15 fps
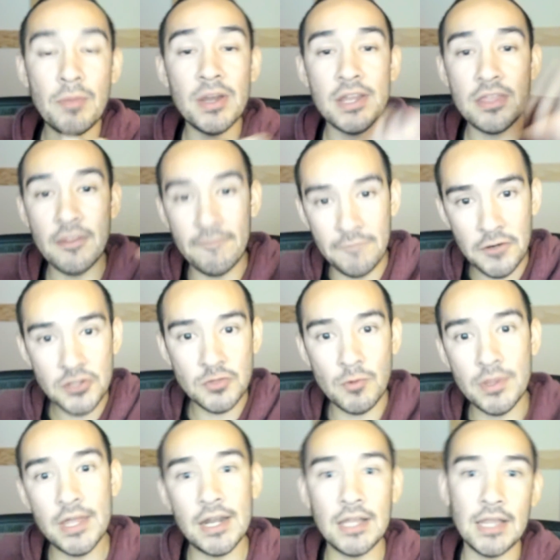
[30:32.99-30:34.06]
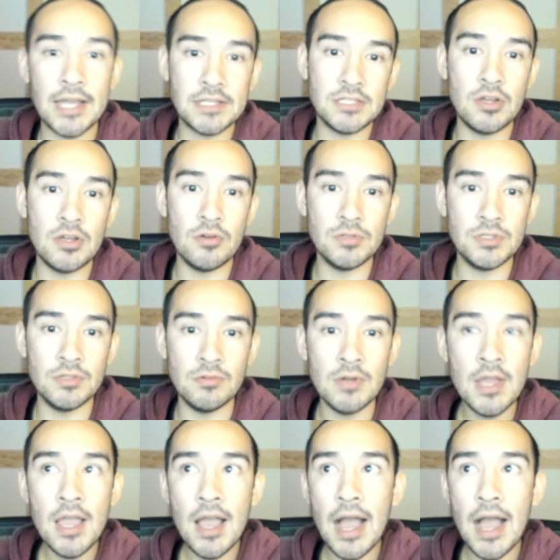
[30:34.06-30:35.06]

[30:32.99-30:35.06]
but in the first one that I like to go to.